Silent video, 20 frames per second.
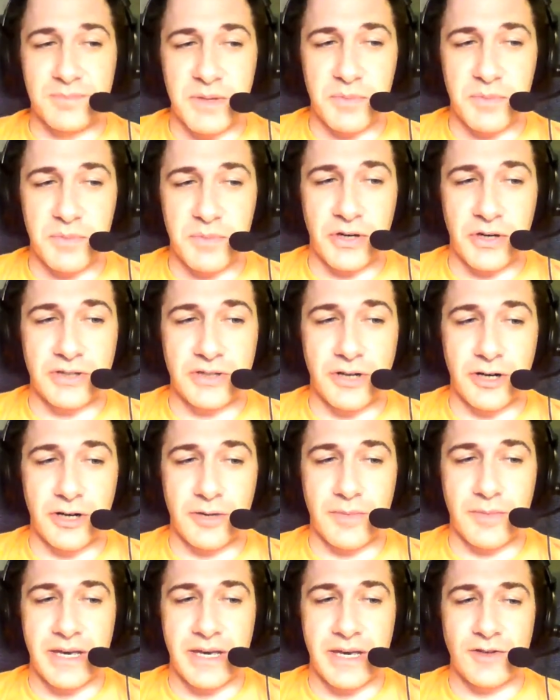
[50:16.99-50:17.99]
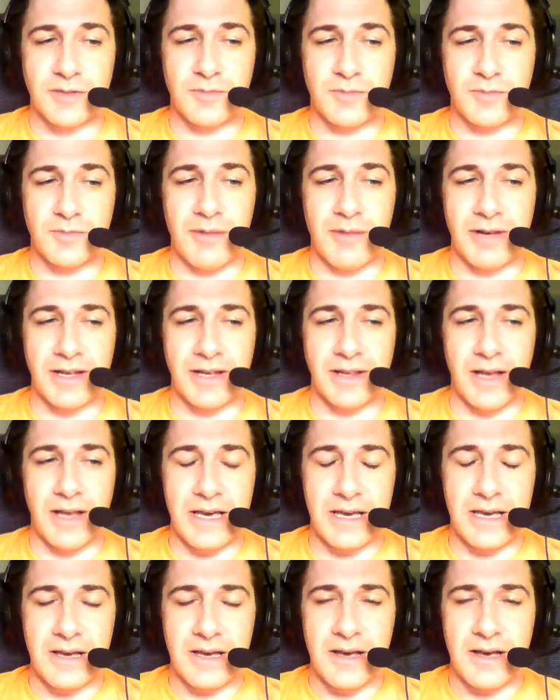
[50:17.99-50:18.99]
People are going to turn on me. He was probably
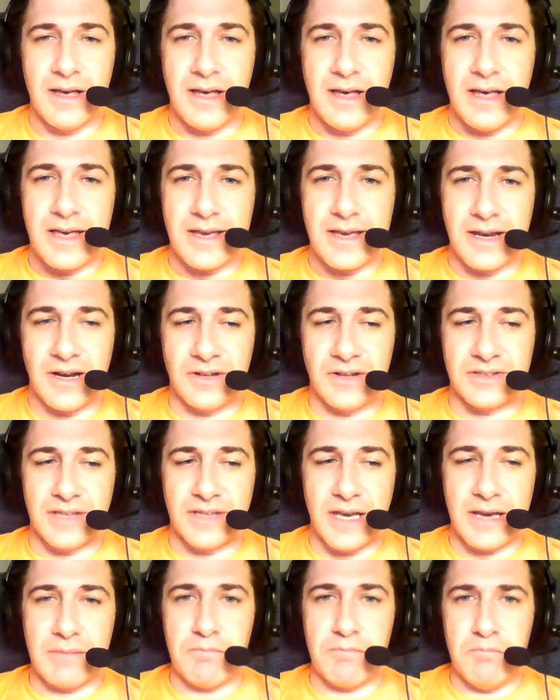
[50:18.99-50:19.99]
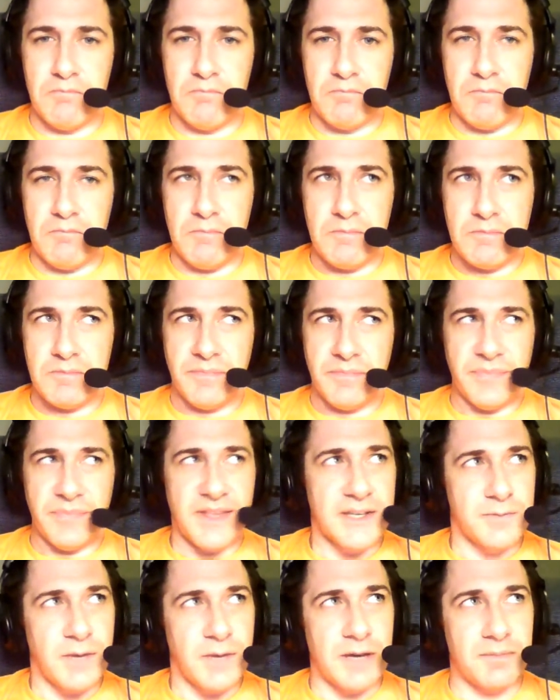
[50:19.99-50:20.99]
like, it's like,
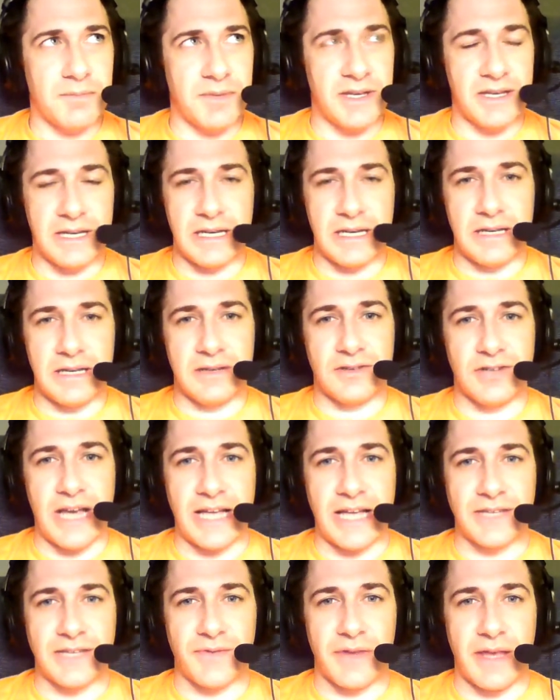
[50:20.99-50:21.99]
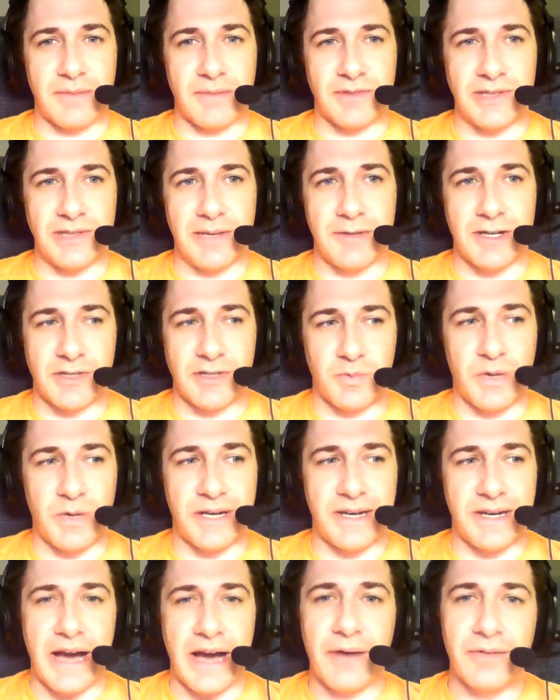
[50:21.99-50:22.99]
this might be a chance for them. So let me just
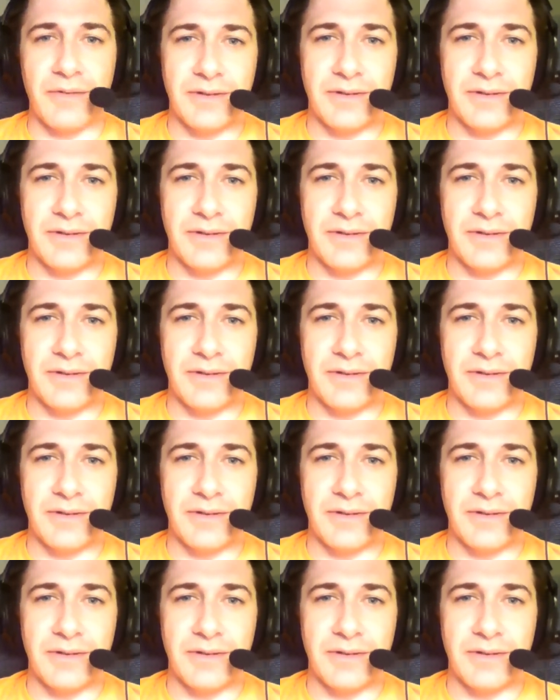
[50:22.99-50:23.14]
win now.